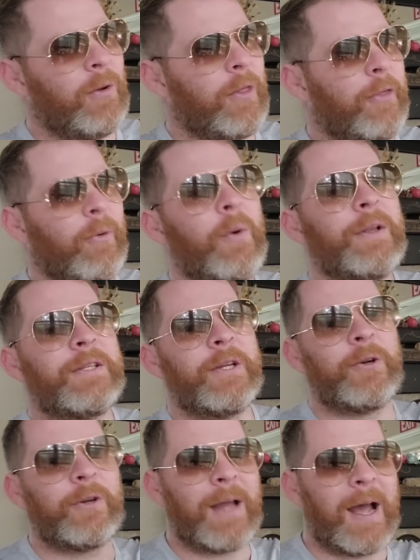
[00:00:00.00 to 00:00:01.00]
throwing
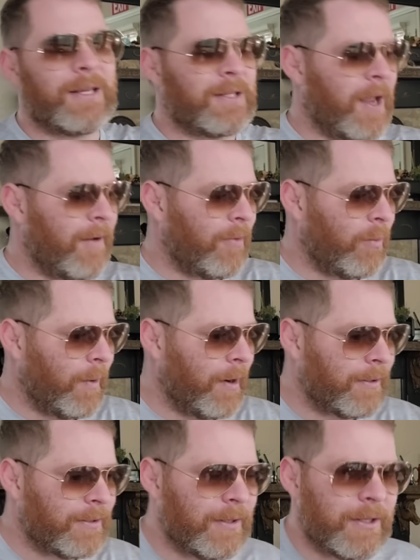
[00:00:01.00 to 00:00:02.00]
tear gas
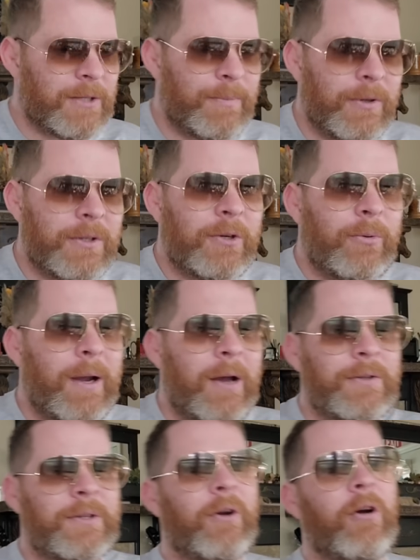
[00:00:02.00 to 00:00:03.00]
everywhere to disperse
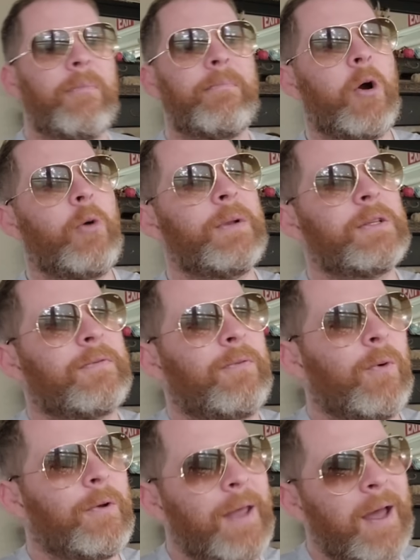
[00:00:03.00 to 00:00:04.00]
crowds. There are moments
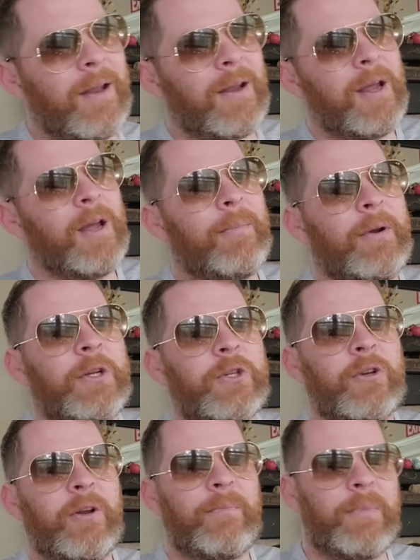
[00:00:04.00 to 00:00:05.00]
for that, but it
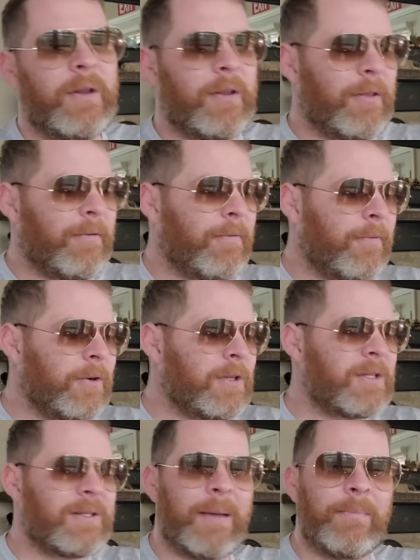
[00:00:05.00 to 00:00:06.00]
shouldn't be the
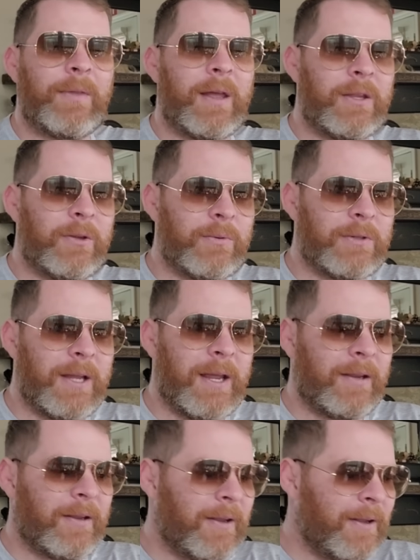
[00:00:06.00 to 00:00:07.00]
first step that you
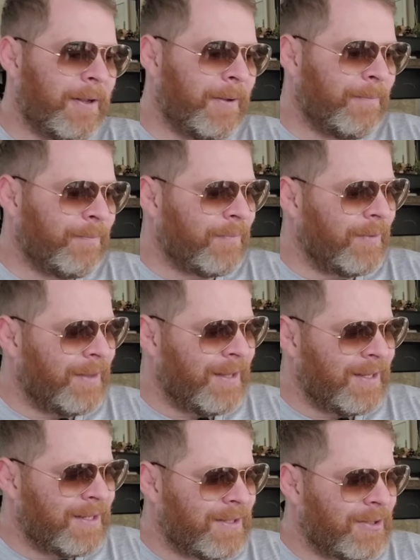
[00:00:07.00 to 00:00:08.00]
take.
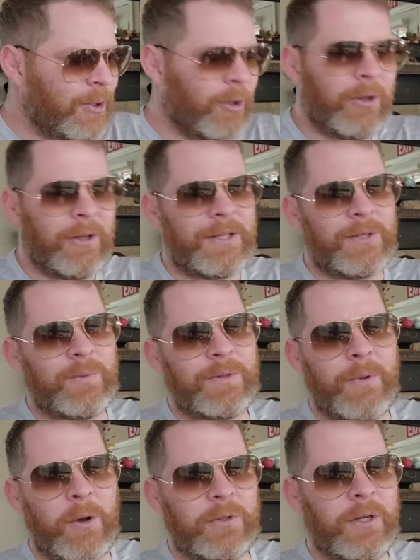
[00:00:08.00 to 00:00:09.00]
This journalist was
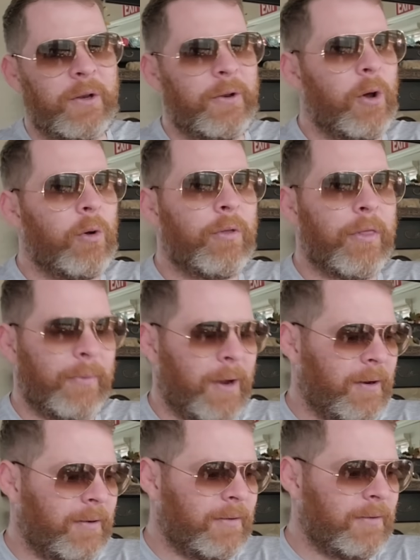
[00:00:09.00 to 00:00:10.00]
posing no
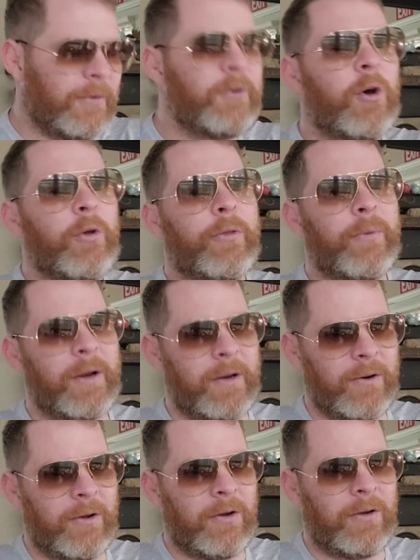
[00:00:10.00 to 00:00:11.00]
threat
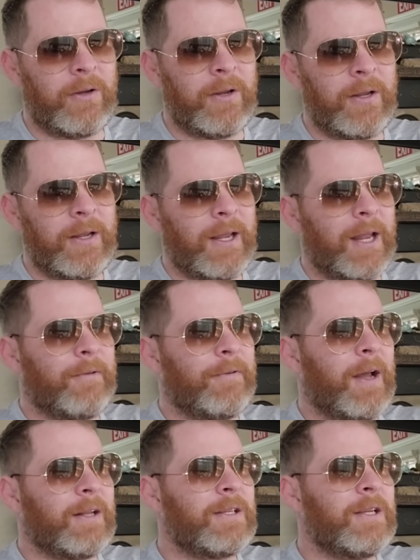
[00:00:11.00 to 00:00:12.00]
at all. In
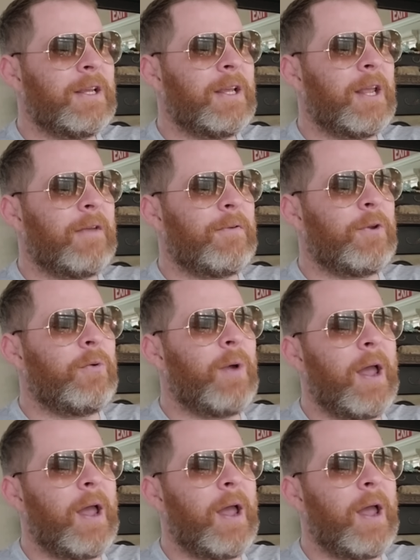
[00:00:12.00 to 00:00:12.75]
fact, if you